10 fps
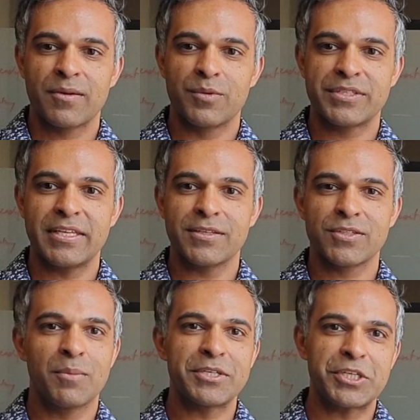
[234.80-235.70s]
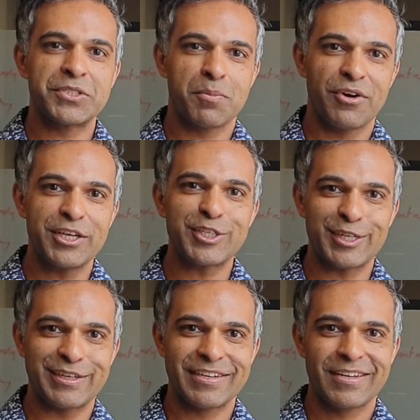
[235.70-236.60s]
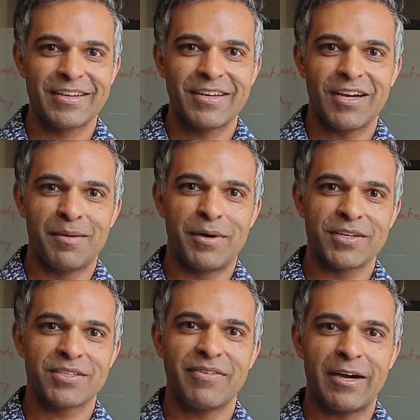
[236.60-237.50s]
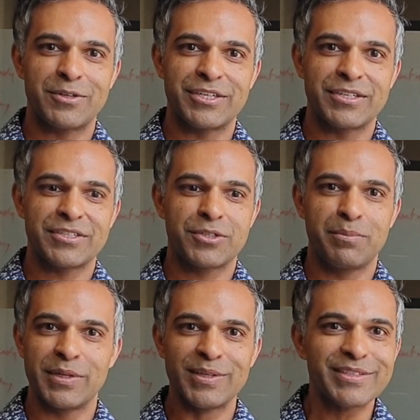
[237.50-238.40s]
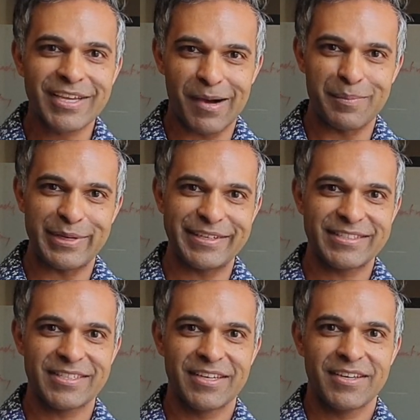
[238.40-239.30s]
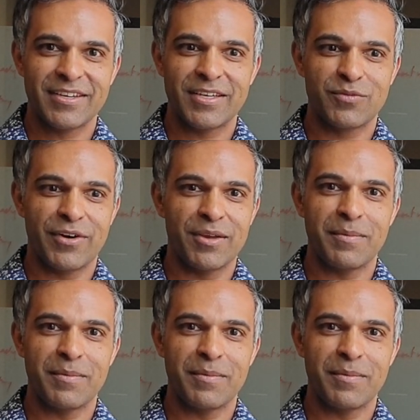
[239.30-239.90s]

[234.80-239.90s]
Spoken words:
we're seeing so much inspiration amongst founders to build companies. It's very